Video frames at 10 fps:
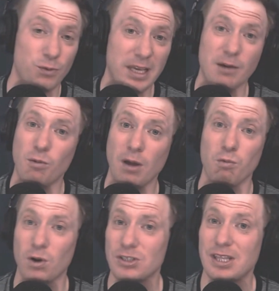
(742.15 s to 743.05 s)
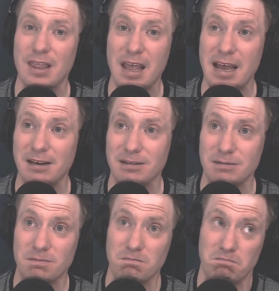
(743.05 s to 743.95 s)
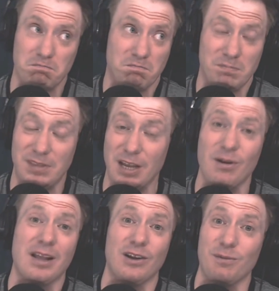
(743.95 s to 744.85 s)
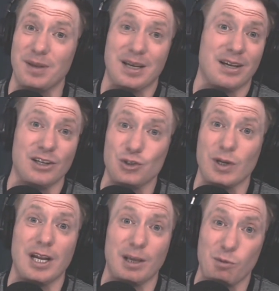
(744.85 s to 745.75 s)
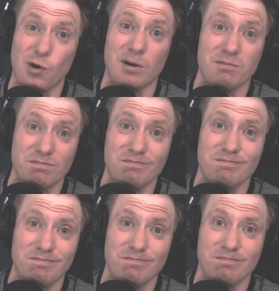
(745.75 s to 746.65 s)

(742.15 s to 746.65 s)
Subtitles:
Because if we get one worse than that, there ain't going to be a country anymore.